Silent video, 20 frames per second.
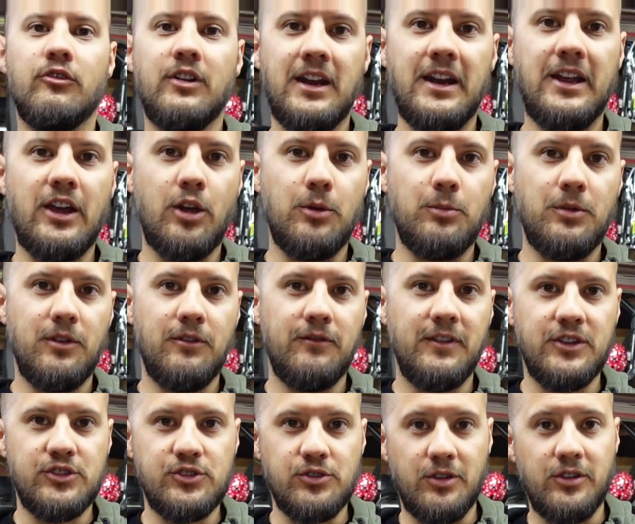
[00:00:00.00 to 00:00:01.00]
Really hope you've
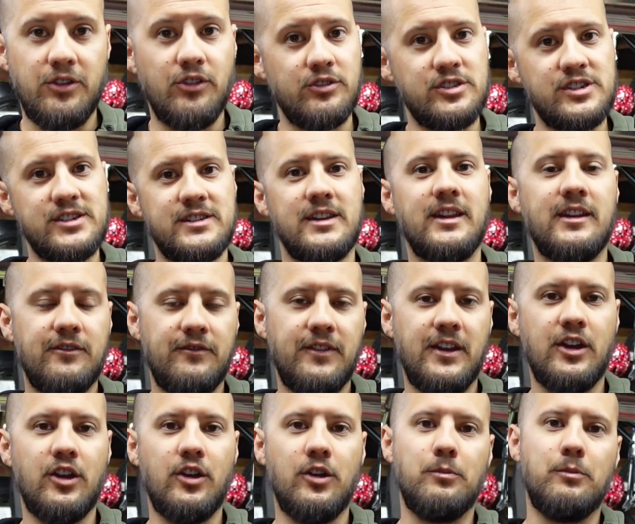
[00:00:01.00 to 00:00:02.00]
enjoyed not just this
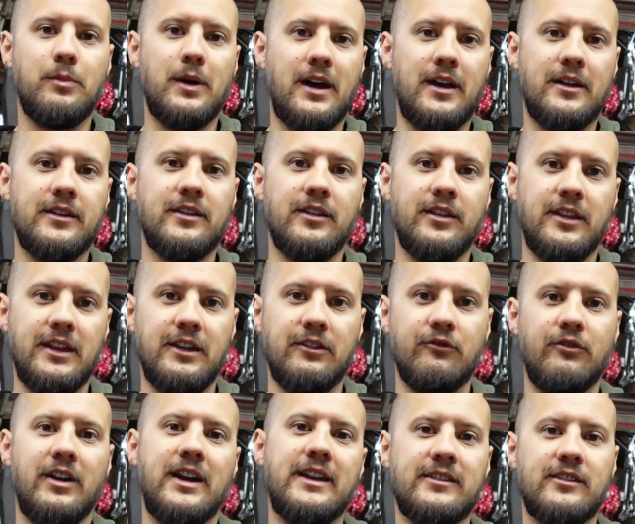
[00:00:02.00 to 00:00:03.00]
video but the
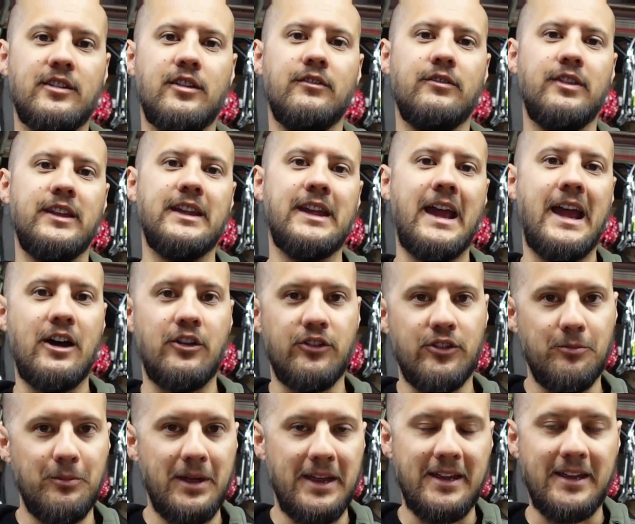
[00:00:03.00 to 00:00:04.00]
rest of the how
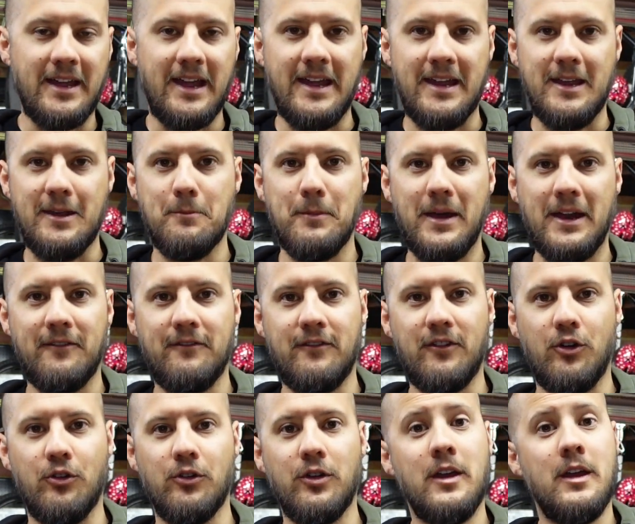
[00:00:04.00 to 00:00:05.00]
to make a
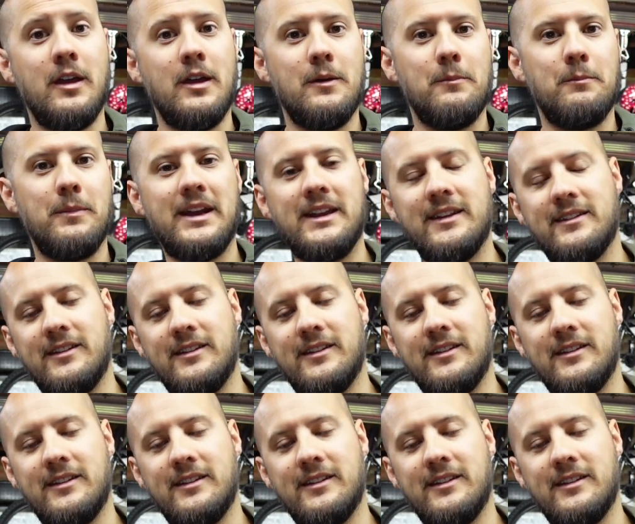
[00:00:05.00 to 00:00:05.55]
manifold mini